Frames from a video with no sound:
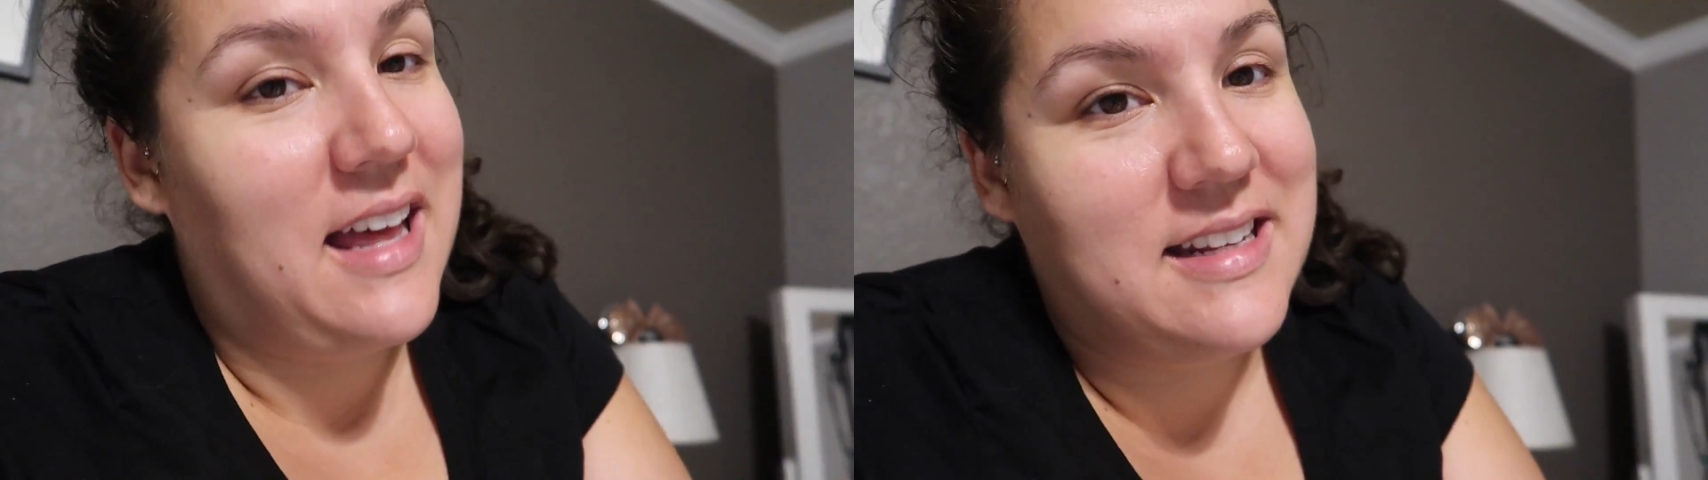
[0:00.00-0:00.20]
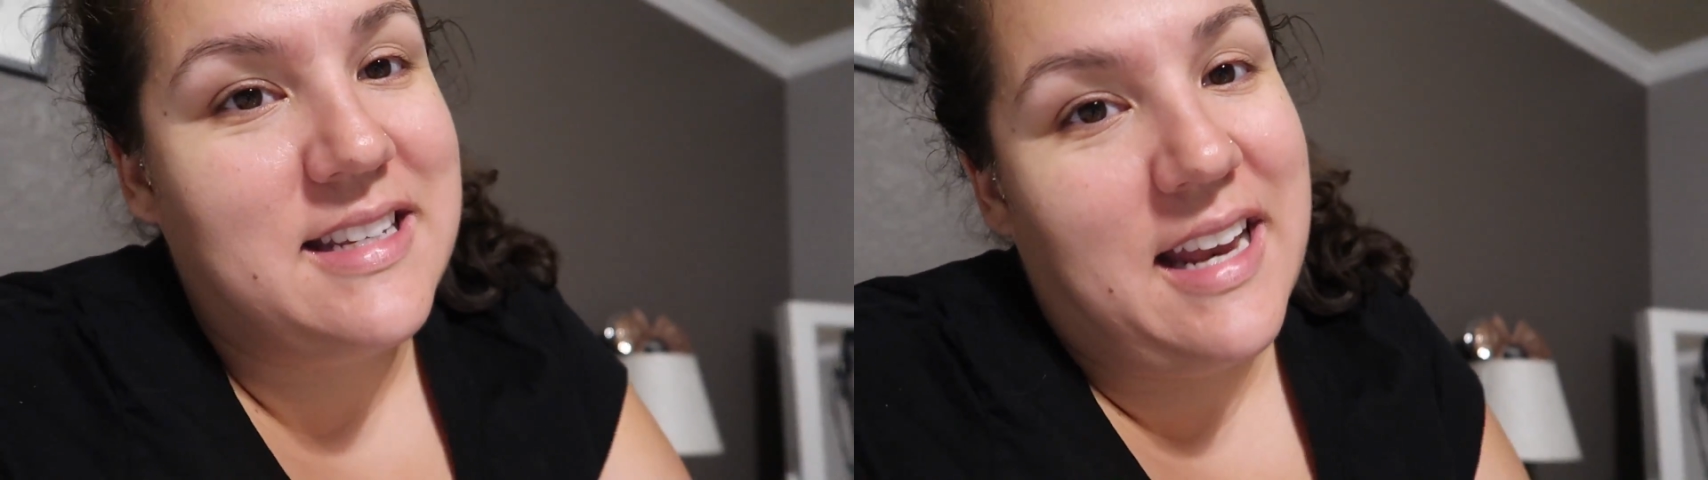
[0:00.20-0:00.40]

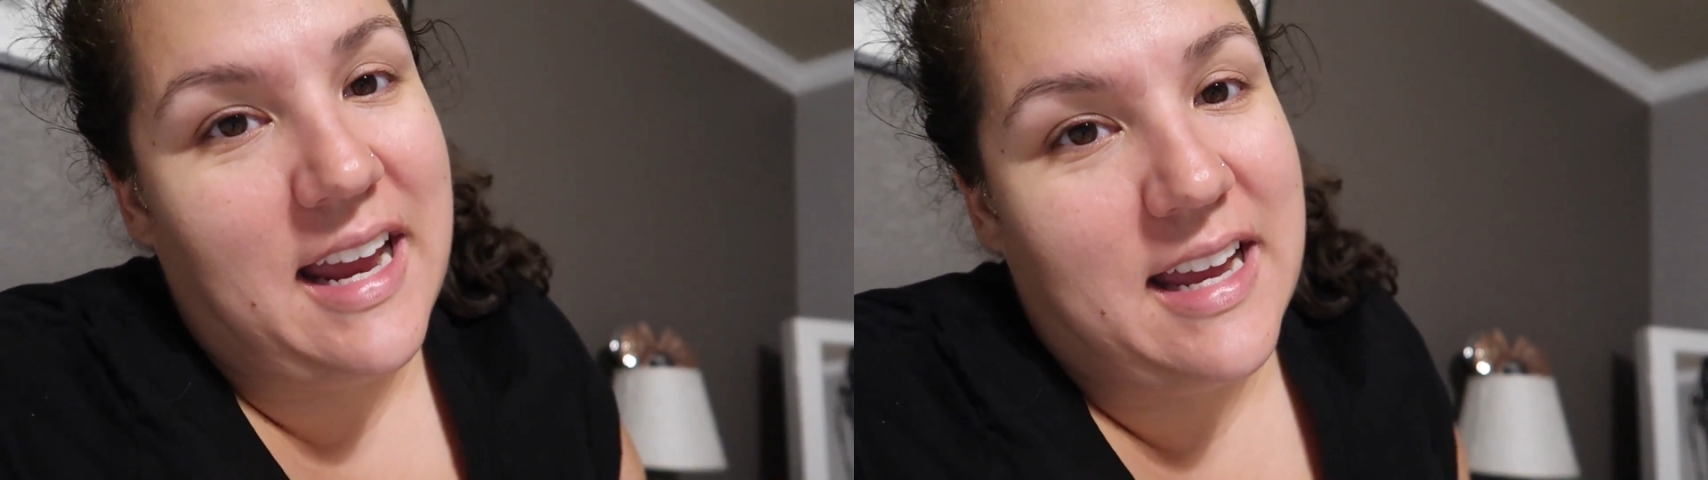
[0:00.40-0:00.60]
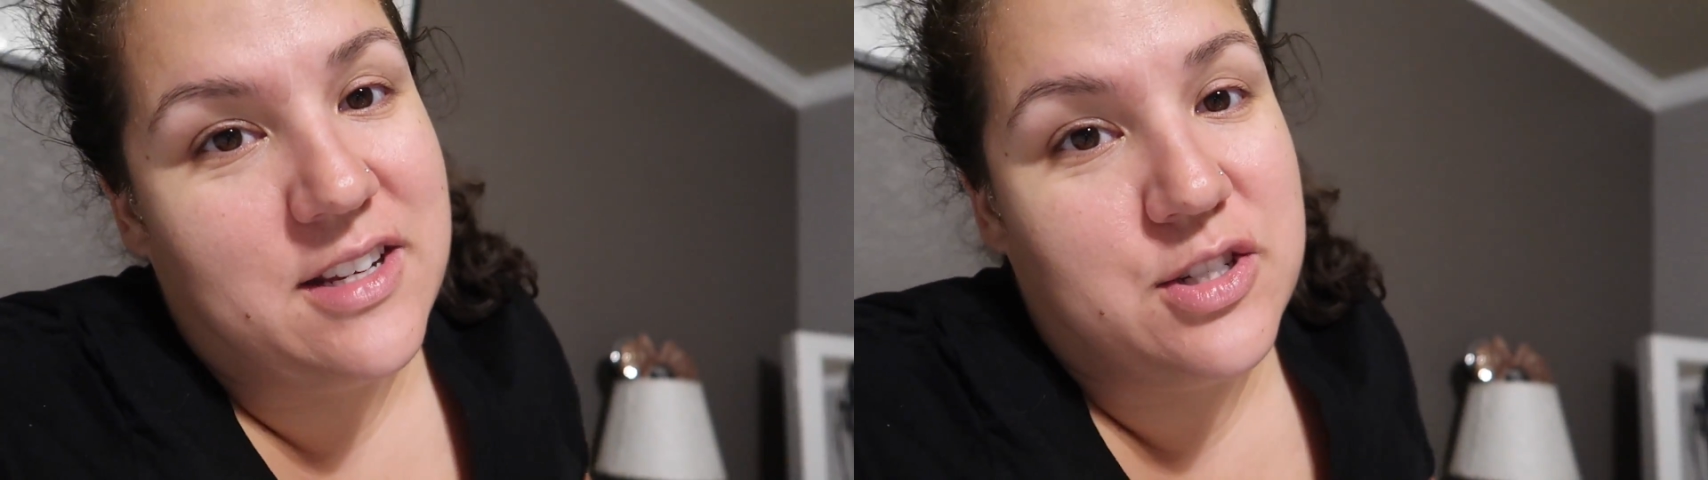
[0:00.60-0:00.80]
that
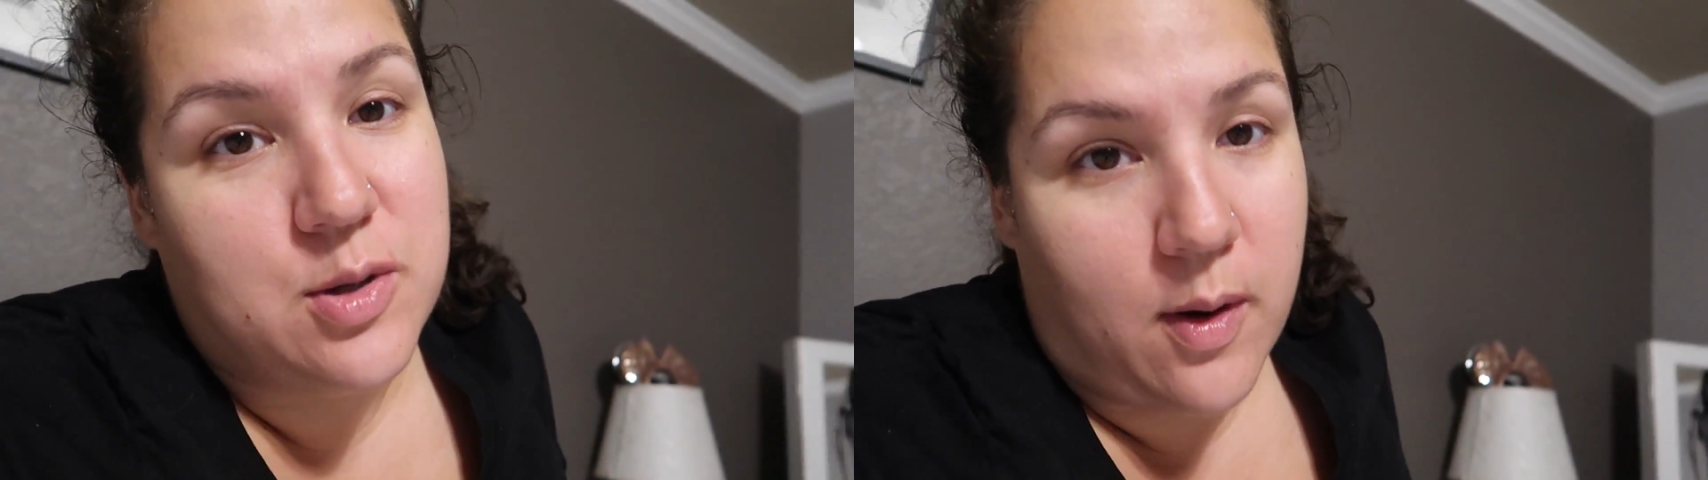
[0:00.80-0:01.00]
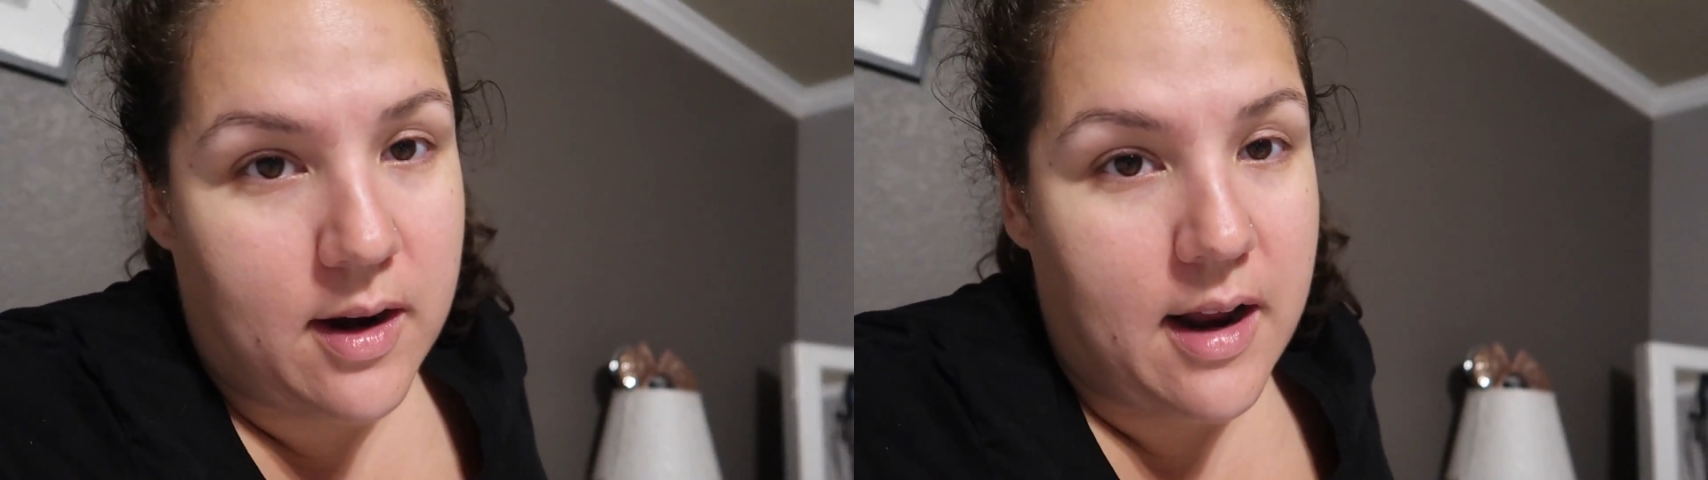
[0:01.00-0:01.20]
today is
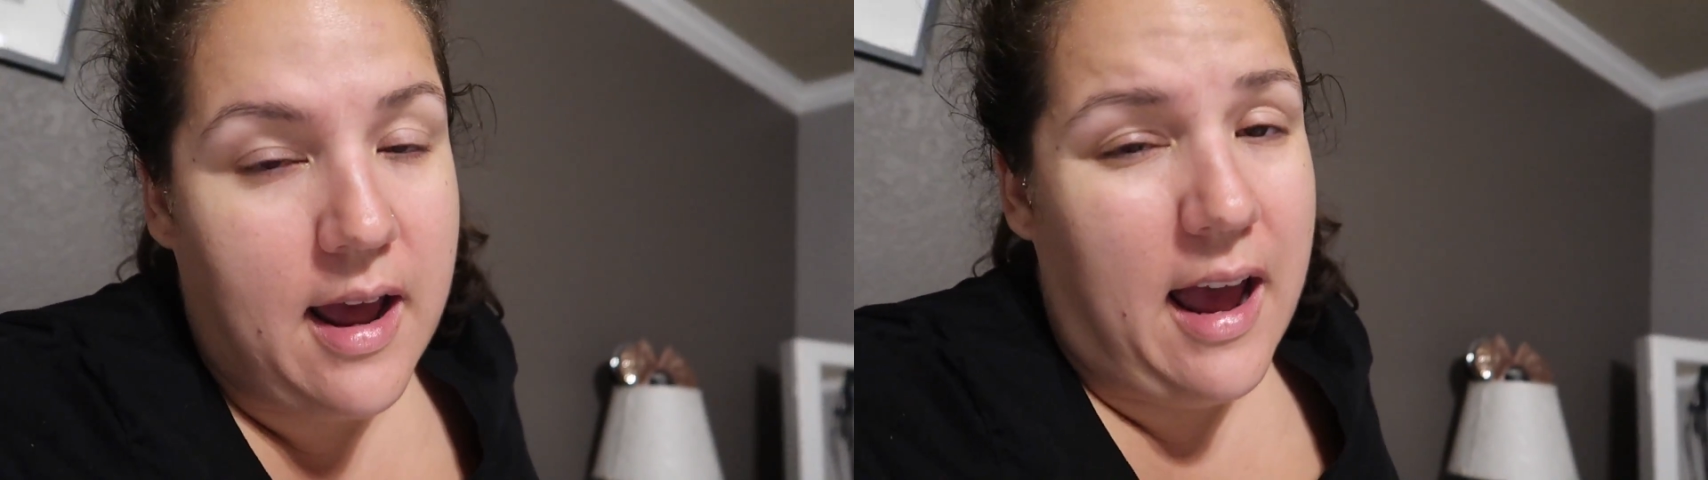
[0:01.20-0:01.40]
short.